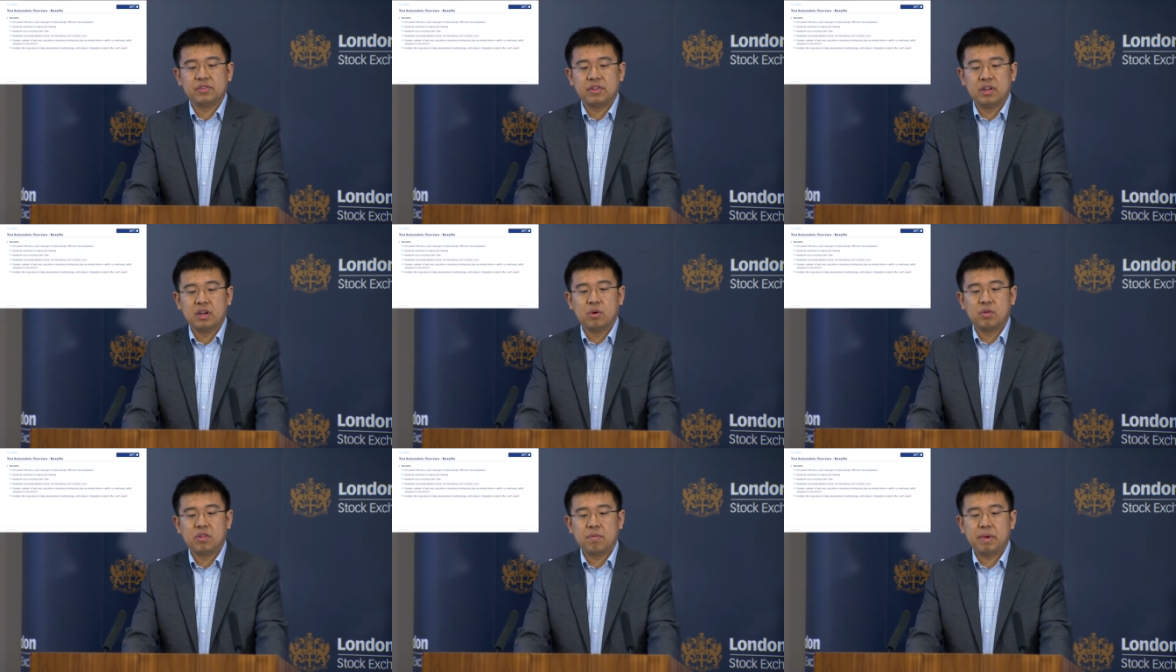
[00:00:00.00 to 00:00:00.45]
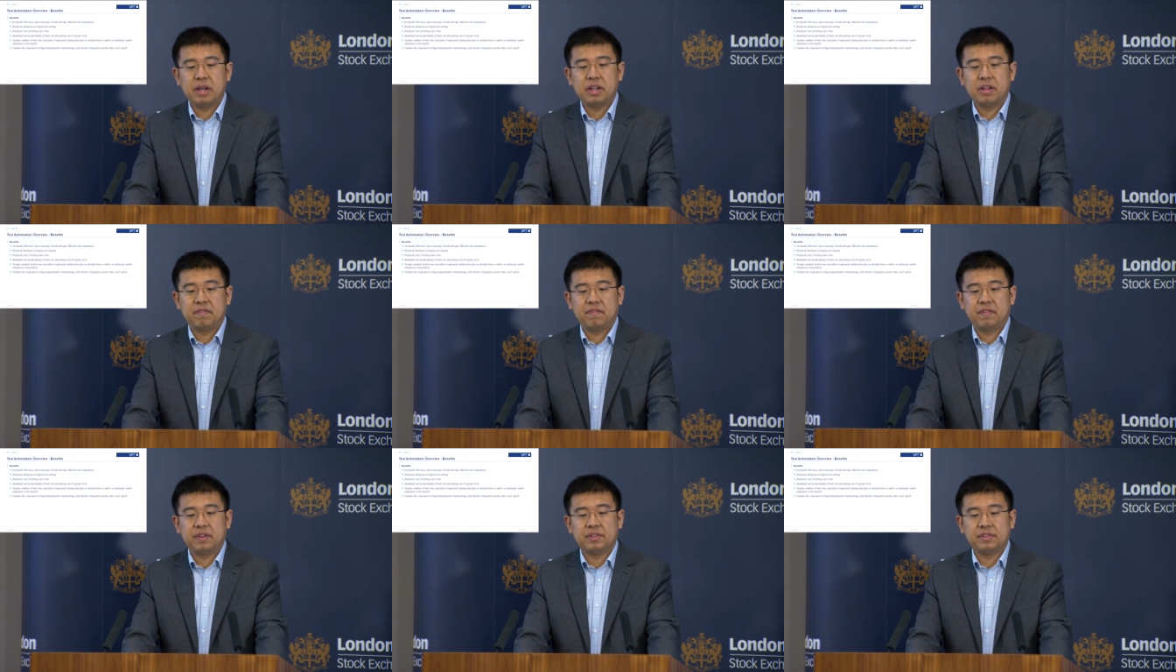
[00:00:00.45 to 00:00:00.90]
know the
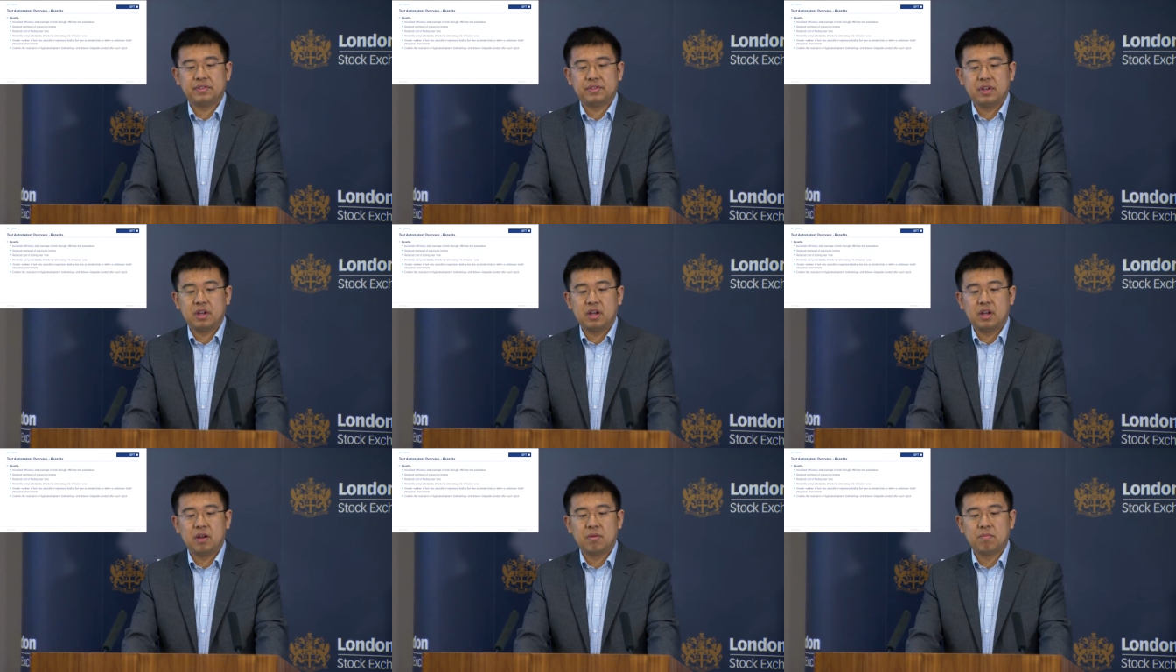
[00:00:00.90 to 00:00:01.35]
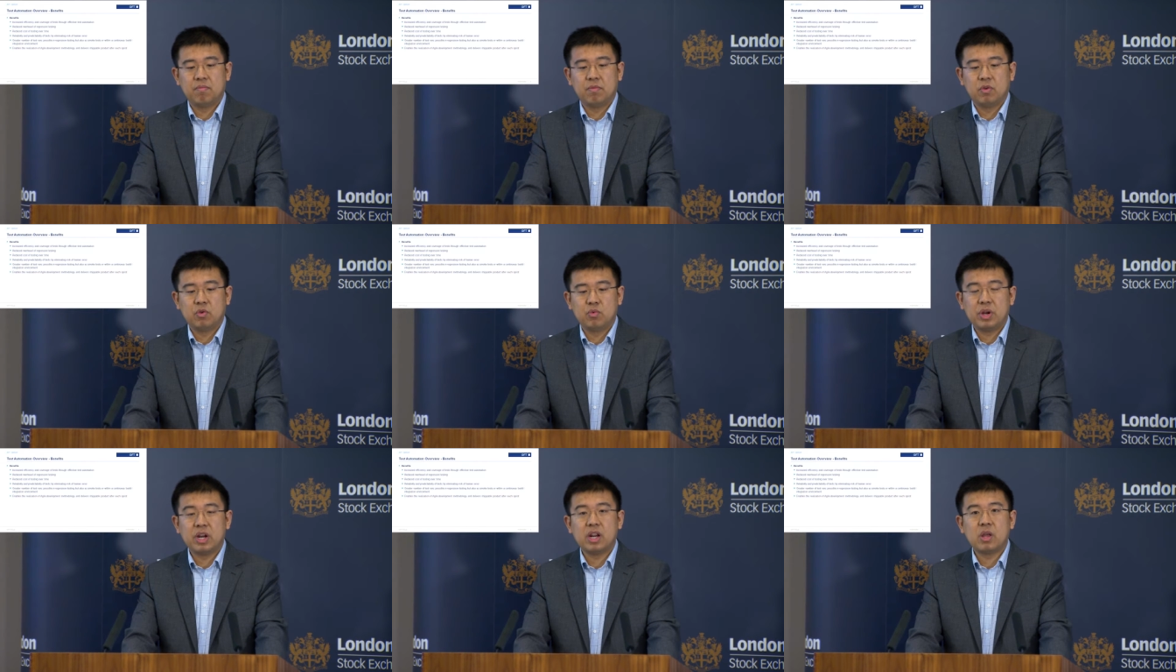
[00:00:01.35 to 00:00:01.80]
benefits um,
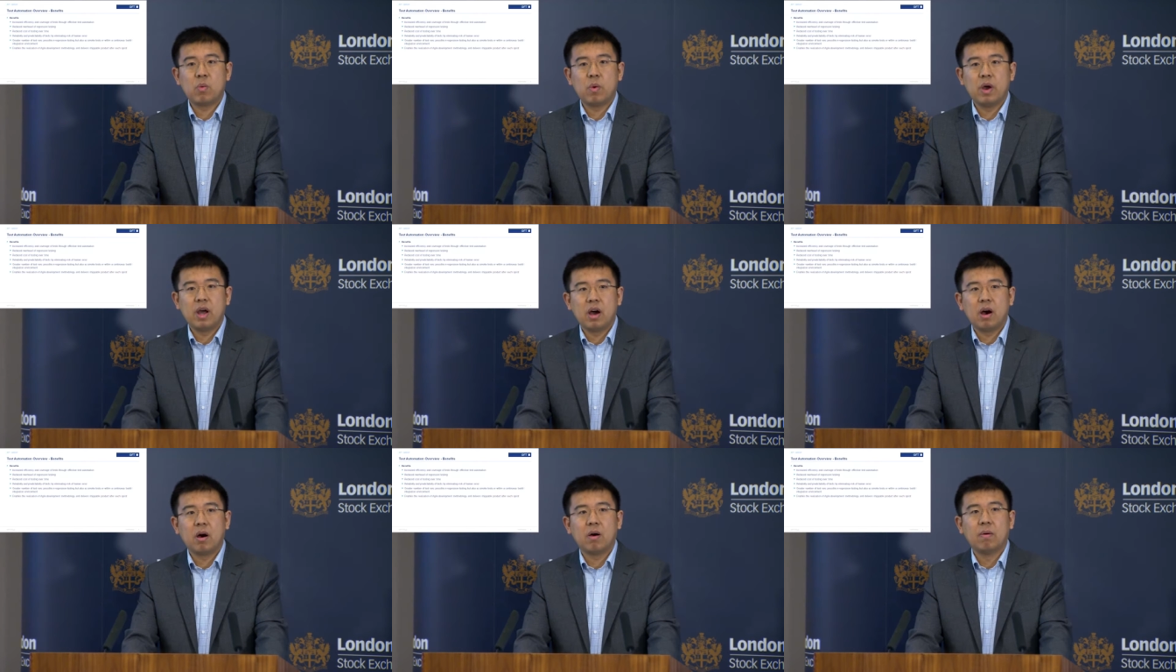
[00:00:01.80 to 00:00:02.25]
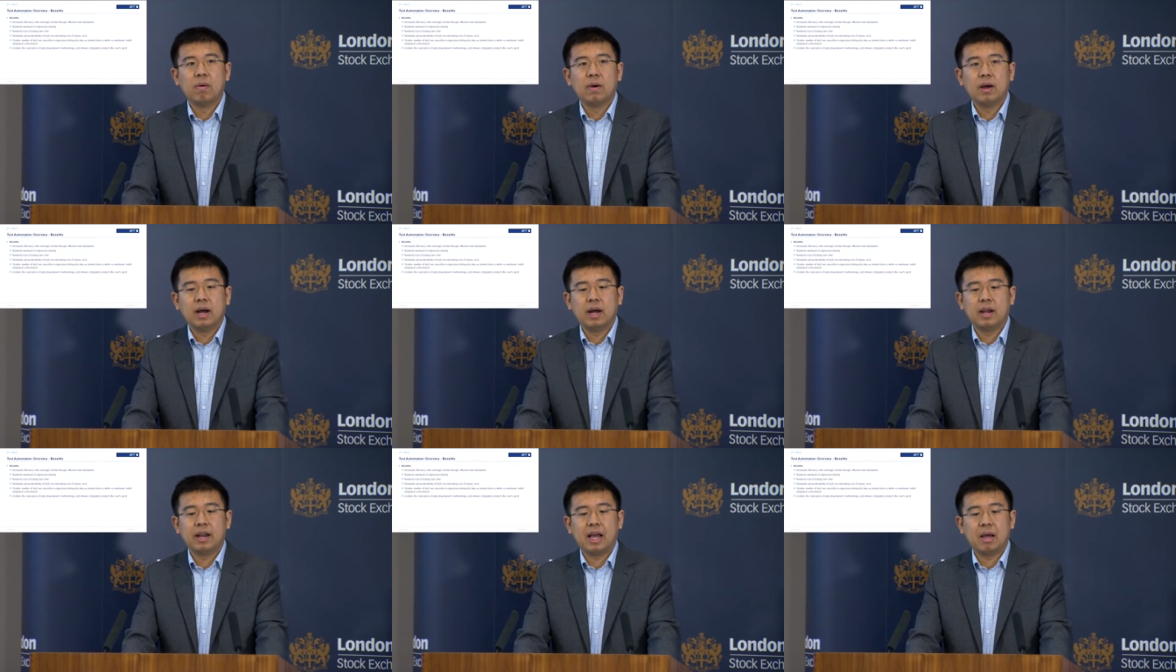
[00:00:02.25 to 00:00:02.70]
really well,
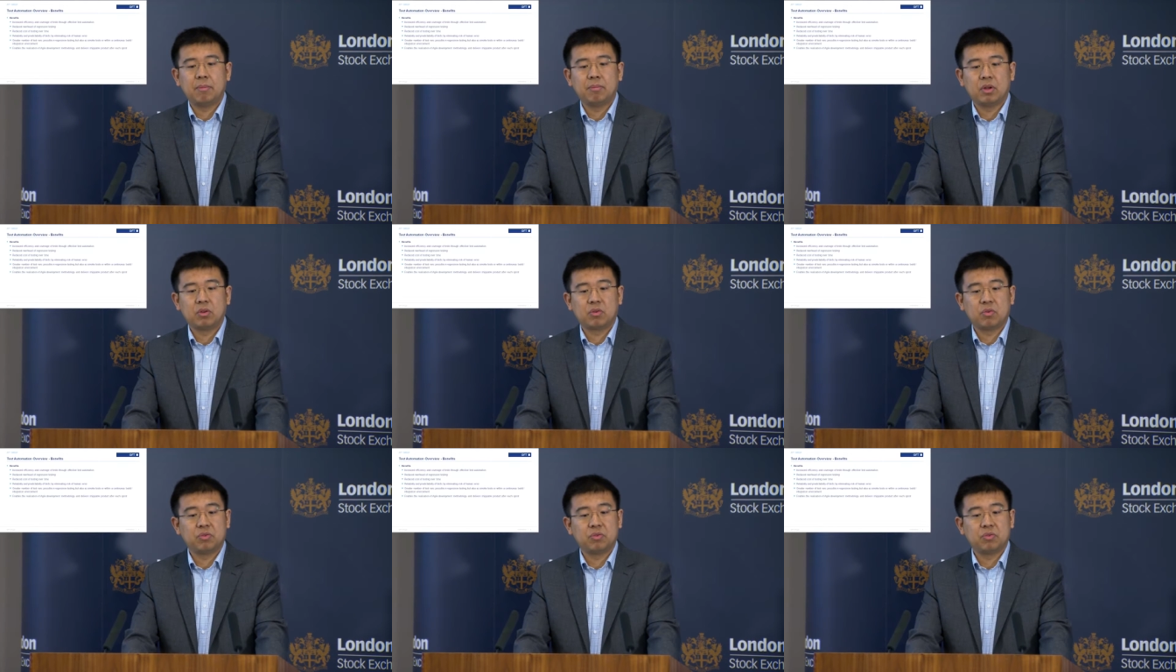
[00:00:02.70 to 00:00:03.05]
and I'm not